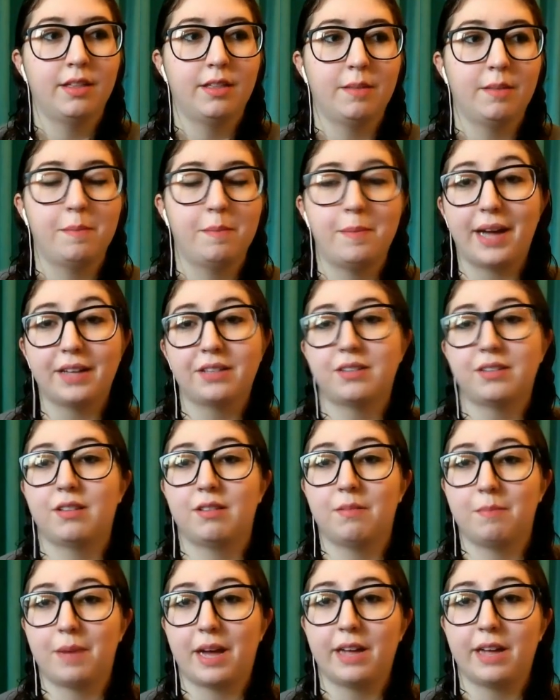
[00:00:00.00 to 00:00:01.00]
the best
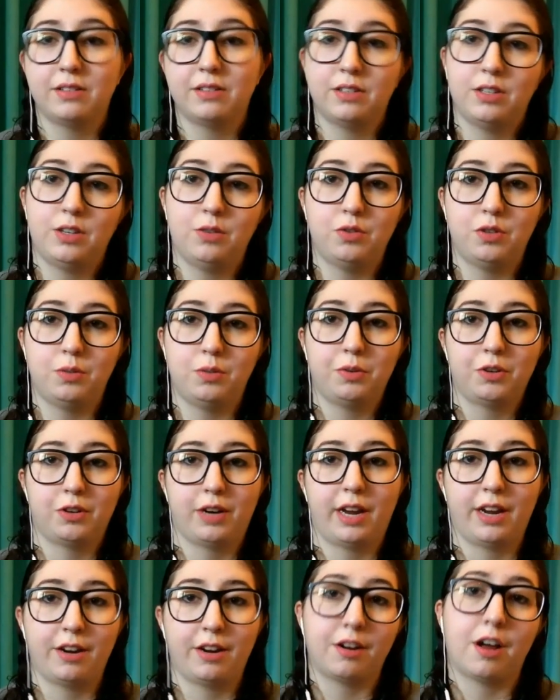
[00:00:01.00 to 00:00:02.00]
of the best YouTube
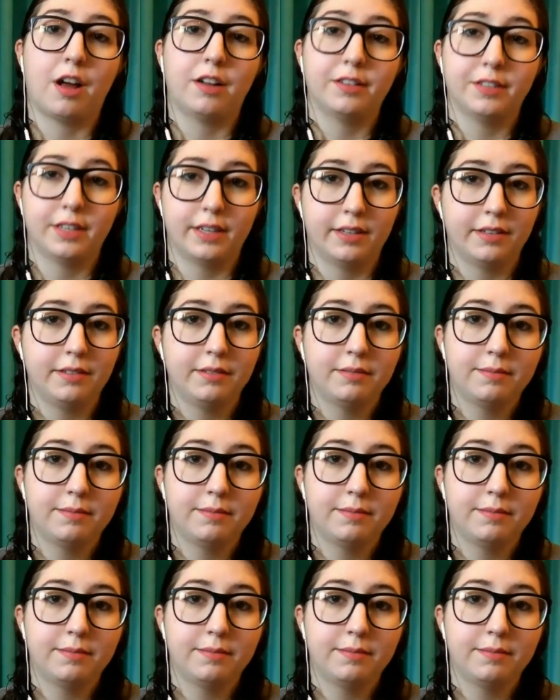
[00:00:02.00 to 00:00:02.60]
creator content